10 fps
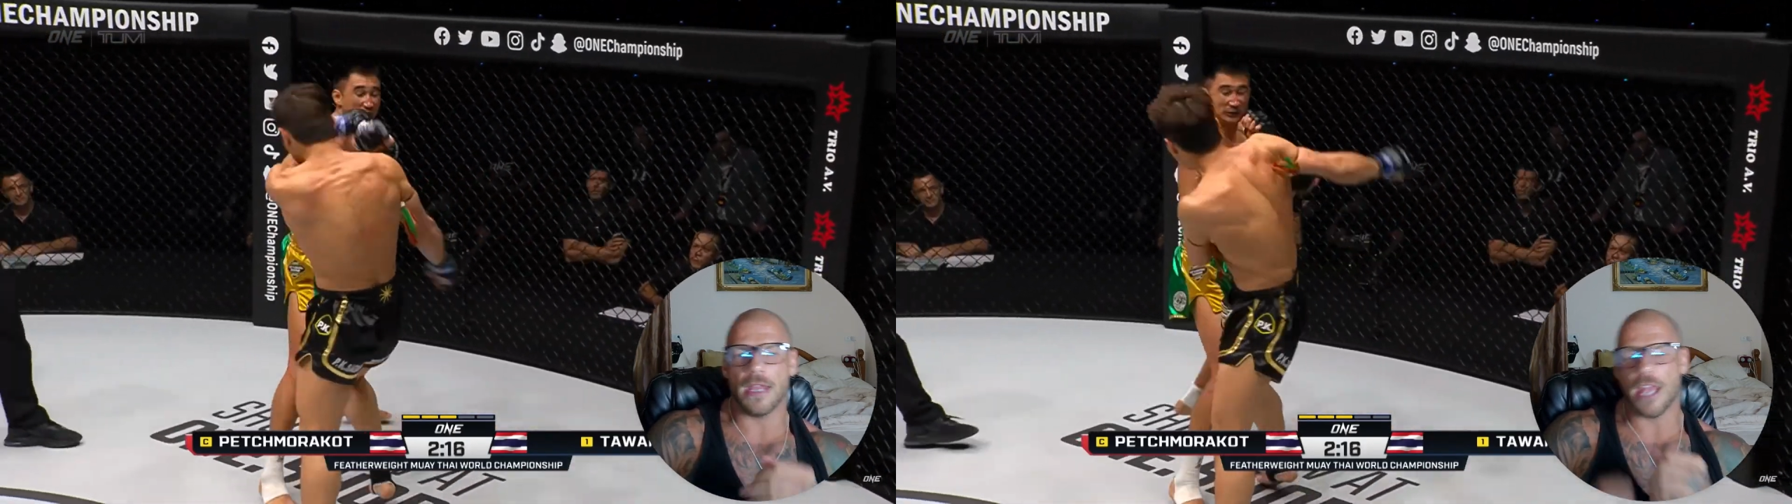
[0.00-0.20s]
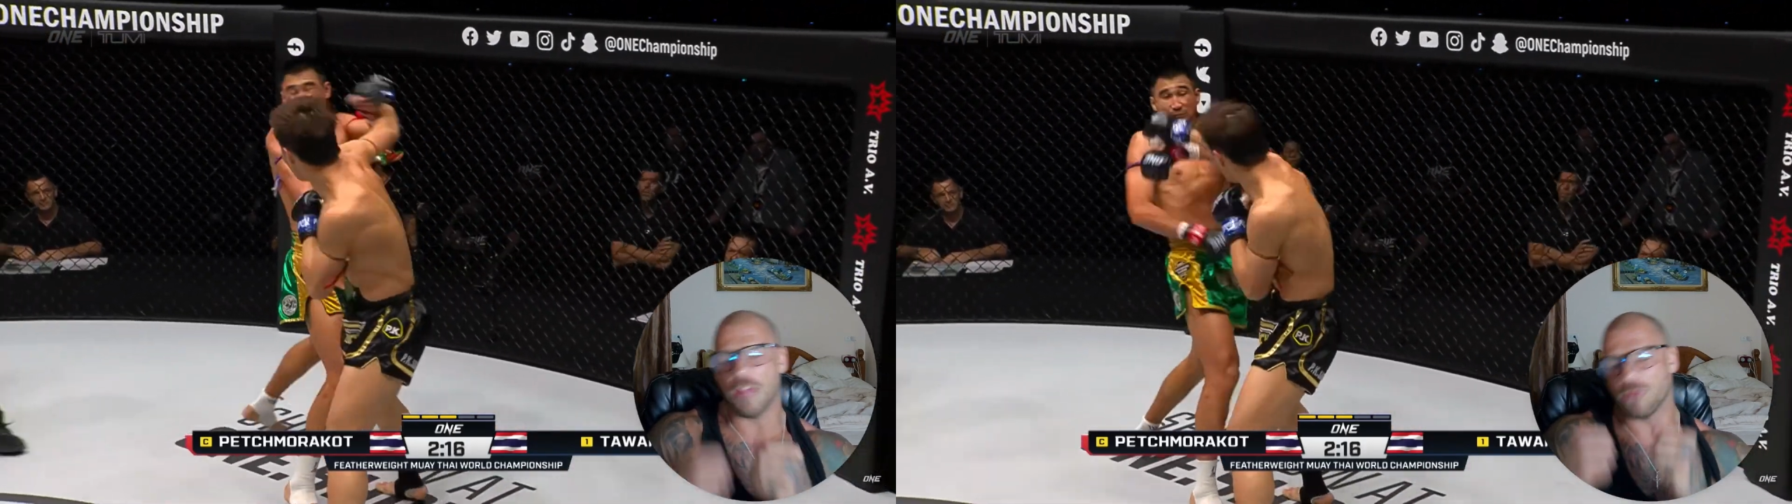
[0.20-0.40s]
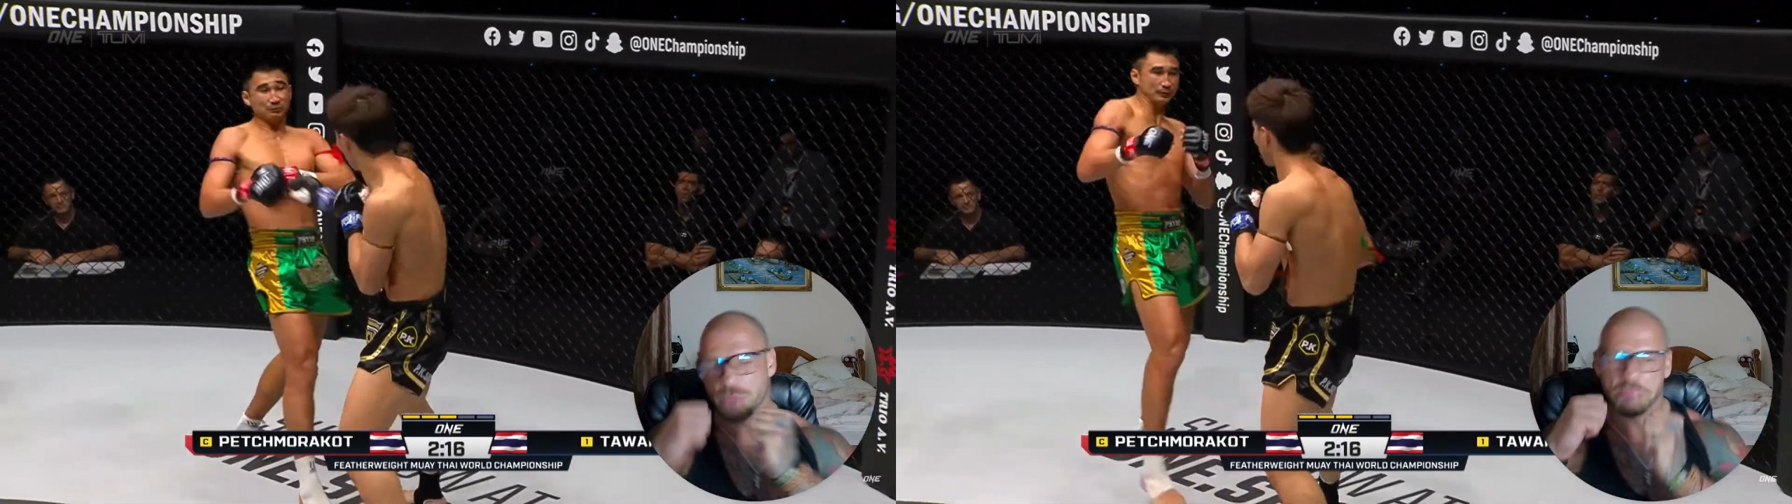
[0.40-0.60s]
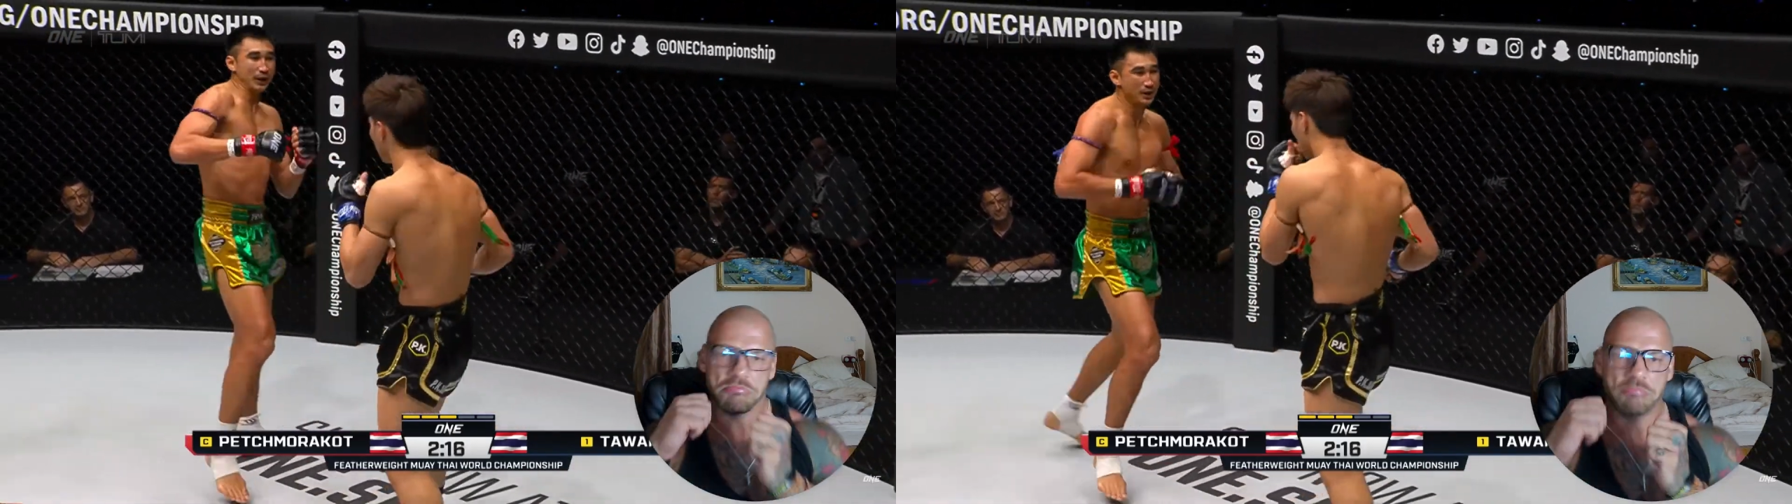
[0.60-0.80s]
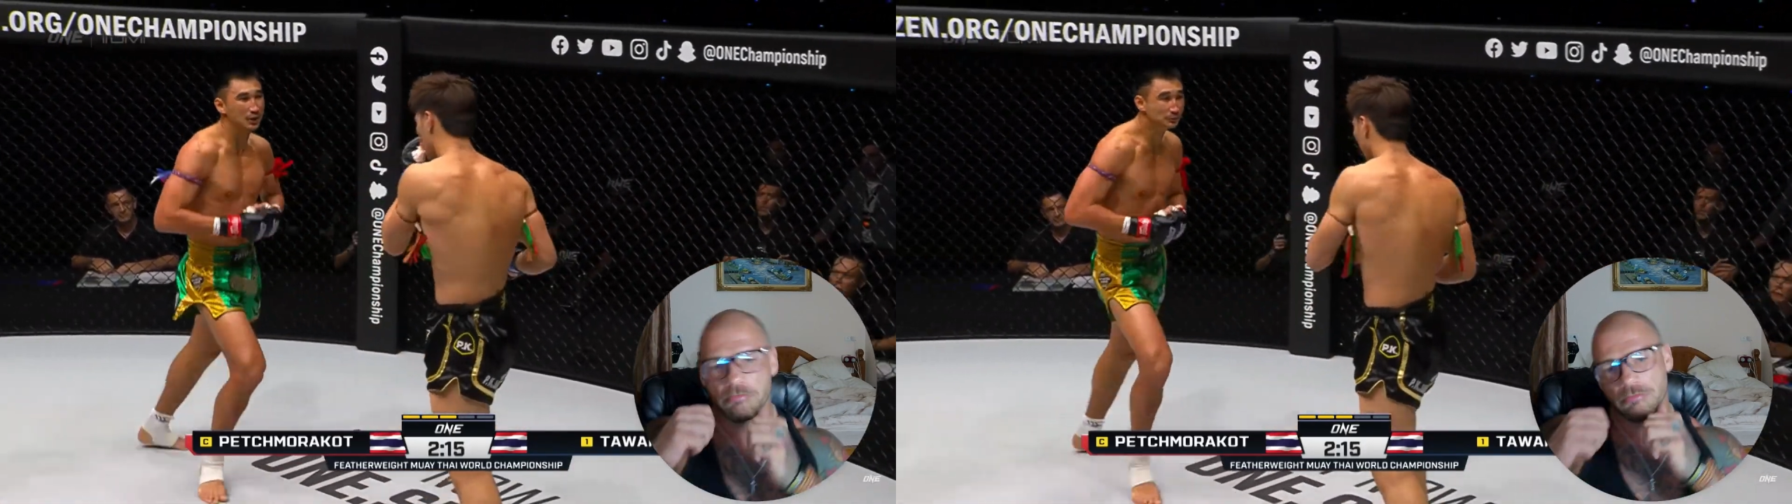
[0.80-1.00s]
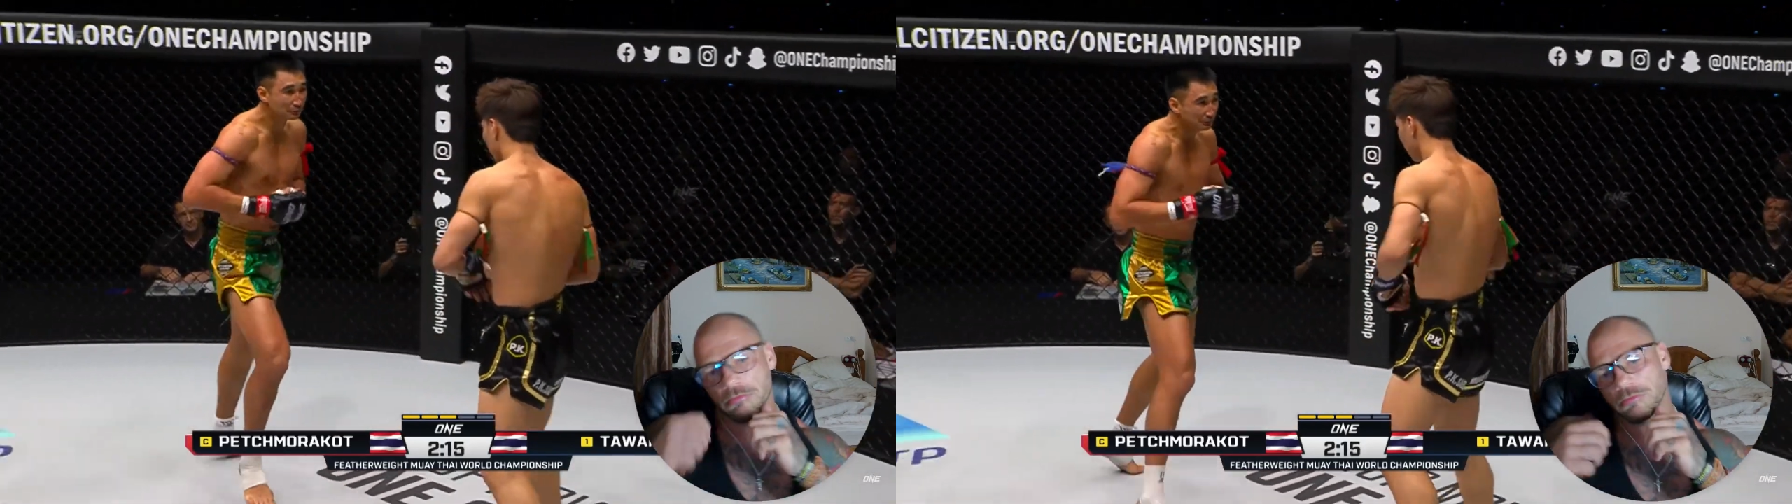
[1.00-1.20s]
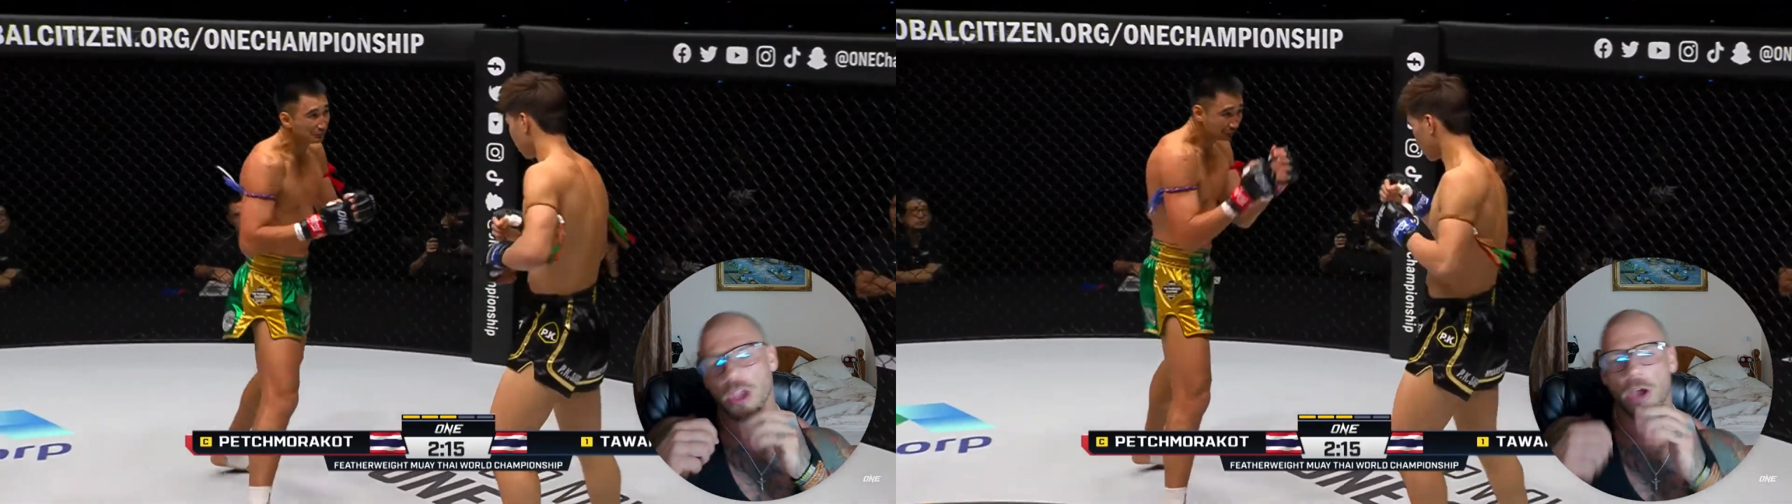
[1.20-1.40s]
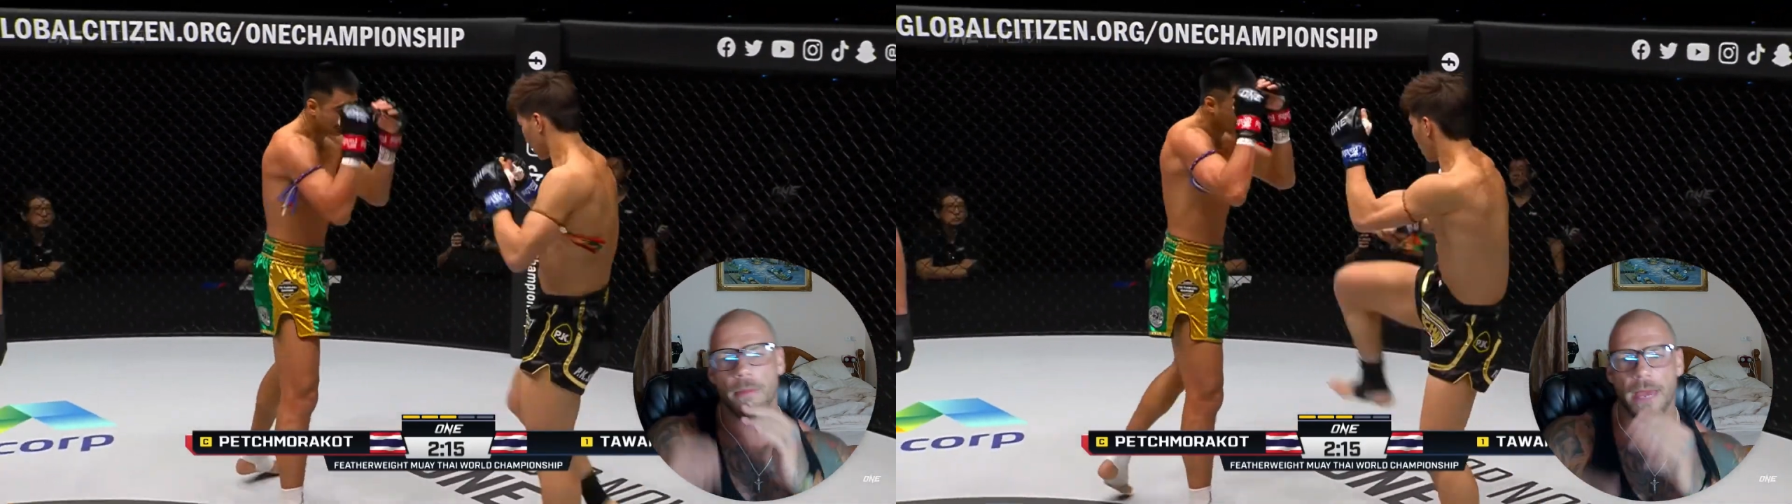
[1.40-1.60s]
then just
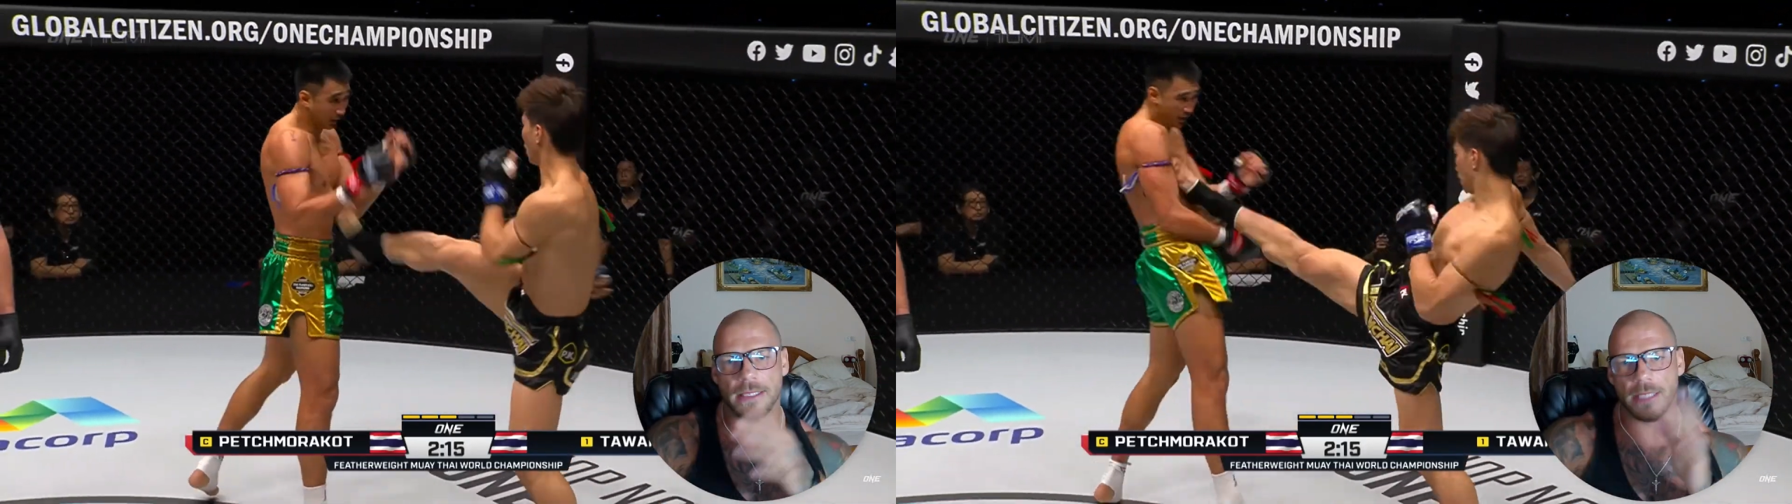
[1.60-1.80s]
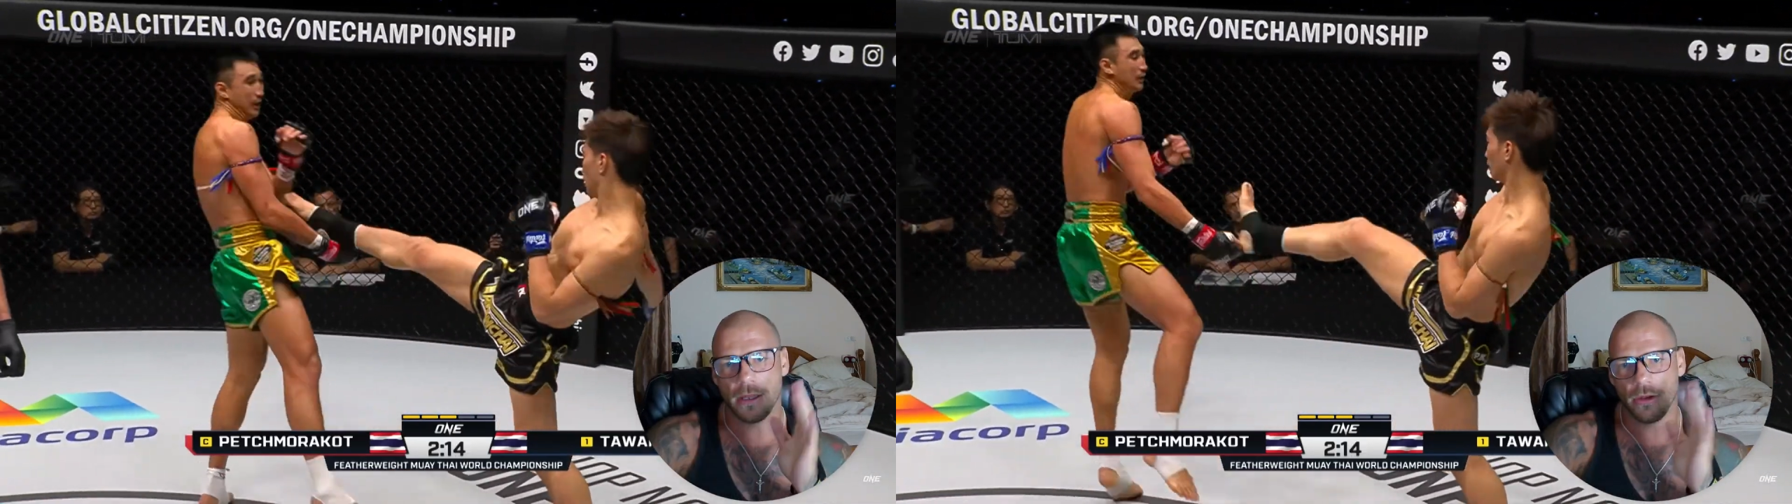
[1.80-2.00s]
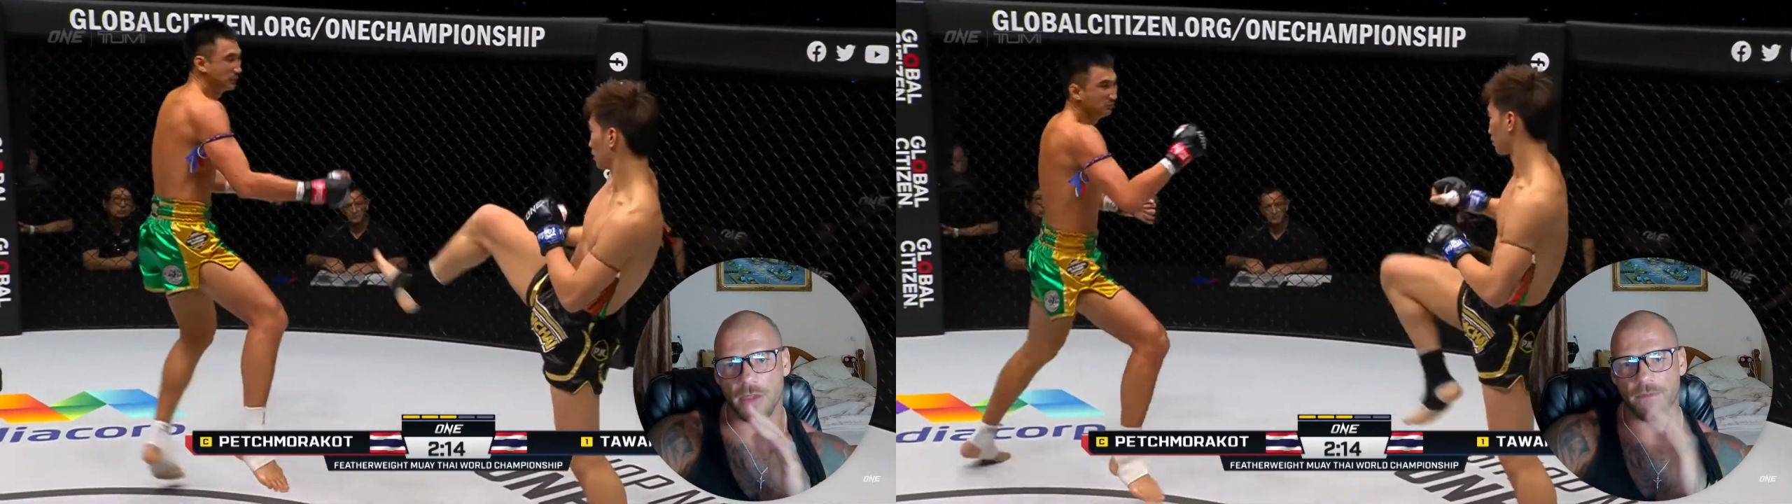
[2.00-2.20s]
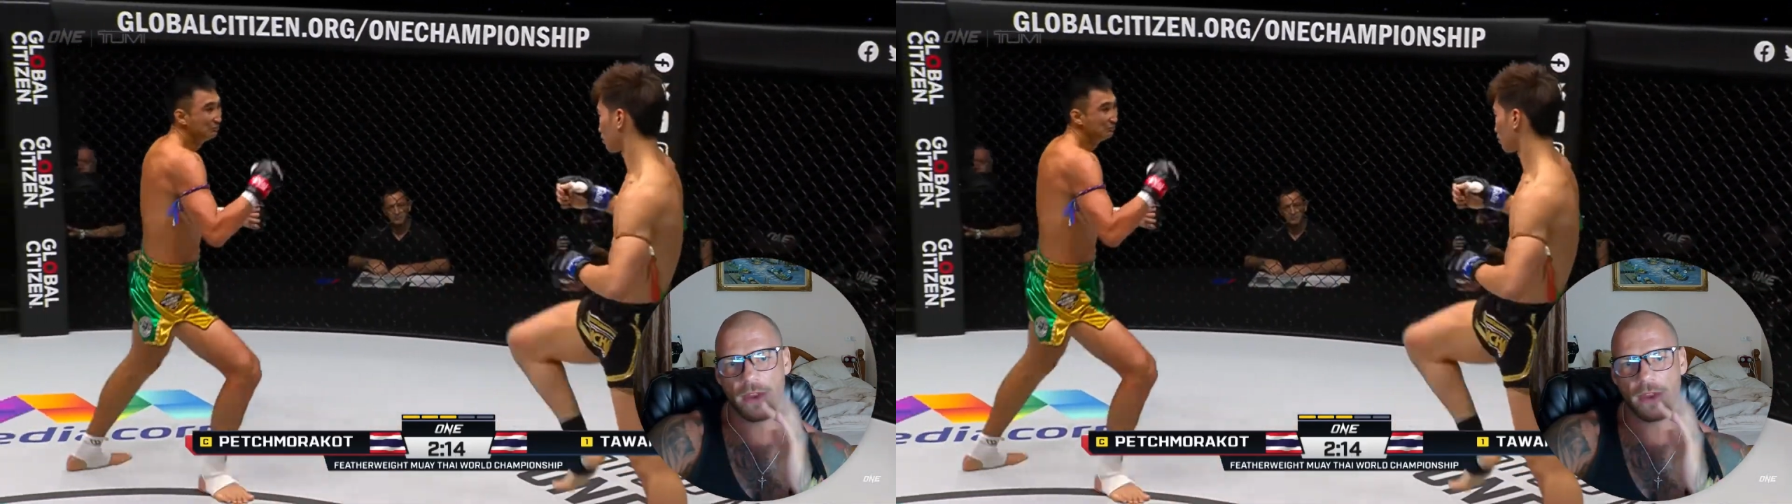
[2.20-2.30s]
go back to looking very